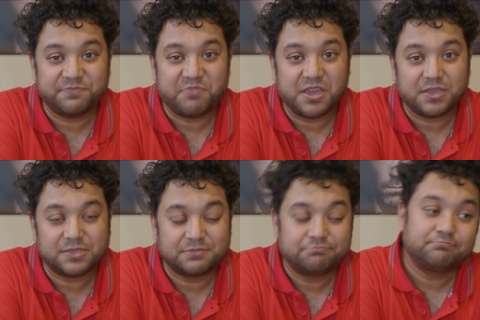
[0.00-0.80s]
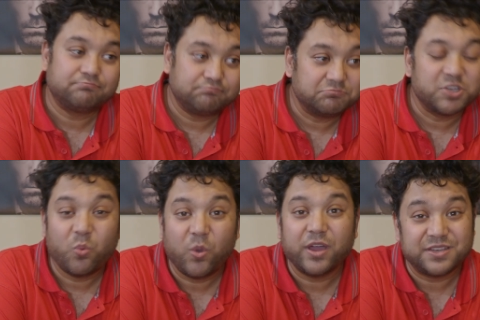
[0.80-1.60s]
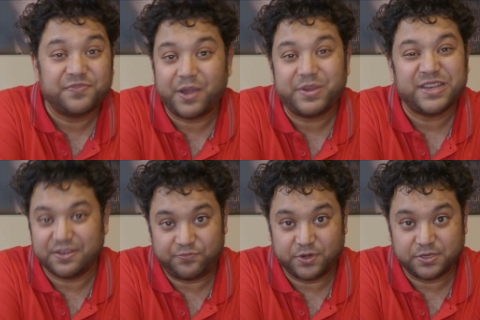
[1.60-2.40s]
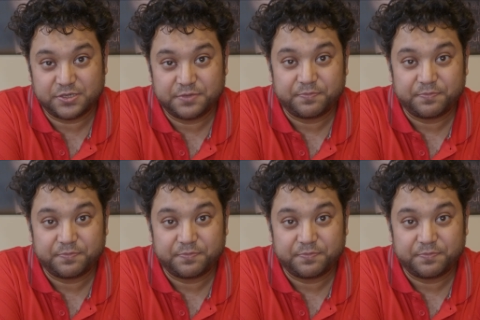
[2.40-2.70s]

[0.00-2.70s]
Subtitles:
mics weren't very different.